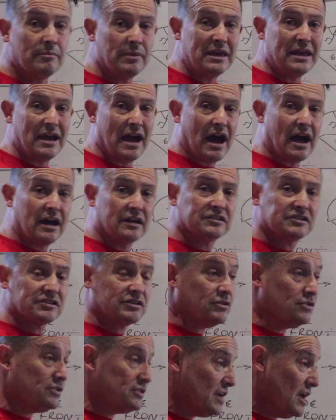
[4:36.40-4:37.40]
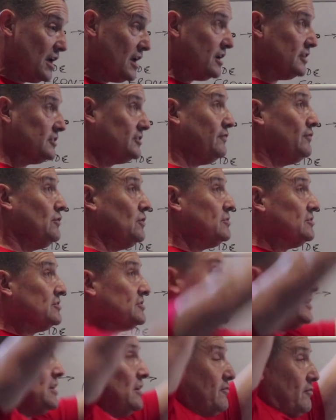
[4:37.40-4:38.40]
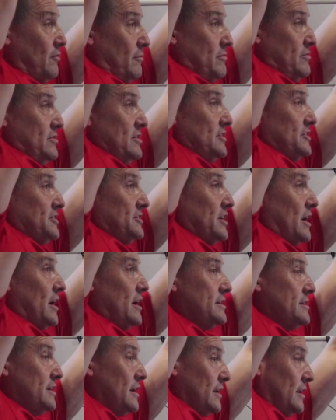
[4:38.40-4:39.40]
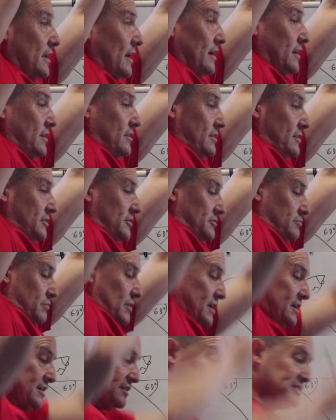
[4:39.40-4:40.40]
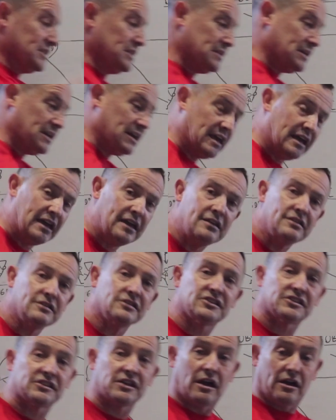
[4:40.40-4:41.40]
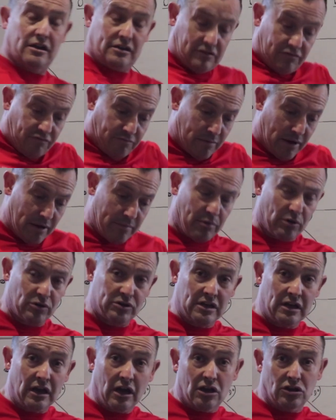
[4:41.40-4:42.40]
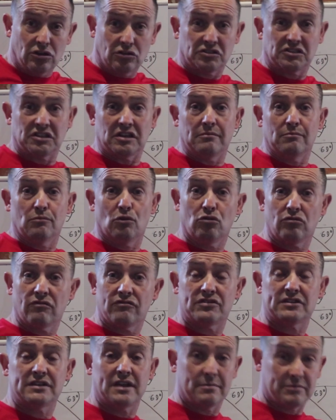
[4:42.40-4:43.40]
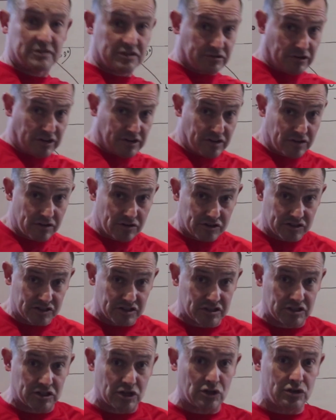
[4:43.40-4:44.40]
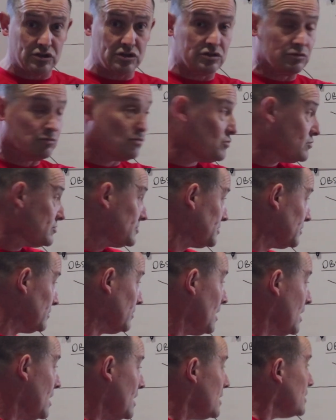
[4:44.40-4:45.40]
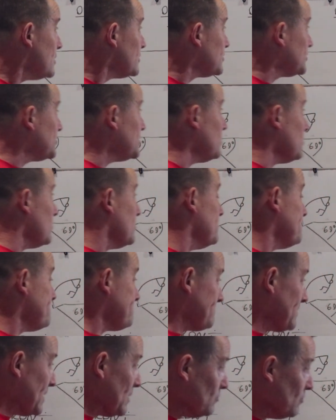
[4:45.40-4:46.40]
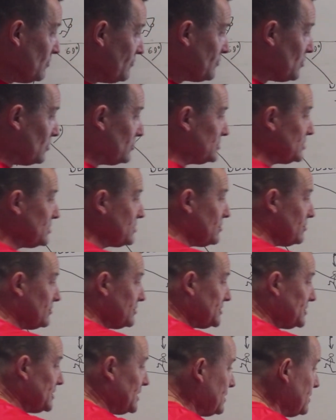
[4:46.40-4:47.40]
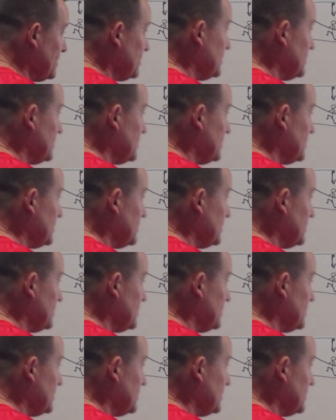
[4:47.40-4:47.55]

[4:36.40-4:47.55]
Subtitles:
be as good as if you could see it from this side, like this, where you can see the inside of my body. You see more of the demonstration because it's turned towards you. So, we've got to consider